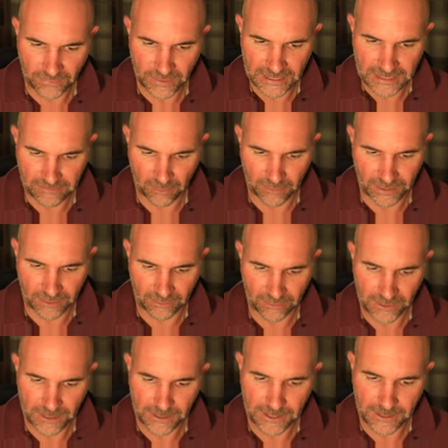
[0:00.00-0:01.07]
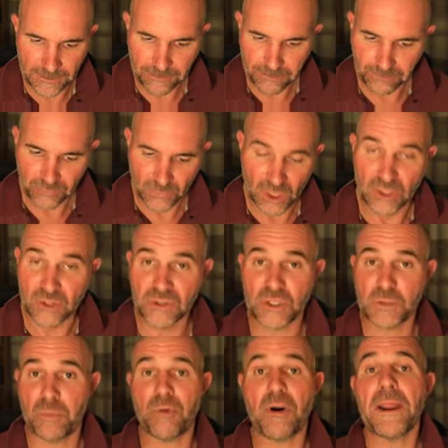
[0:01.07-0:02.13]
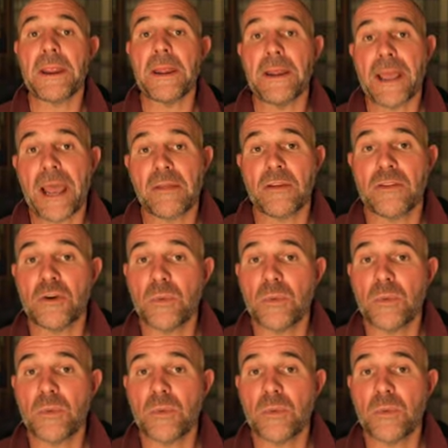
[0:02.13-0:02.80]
I think I'm about there. Just praying now that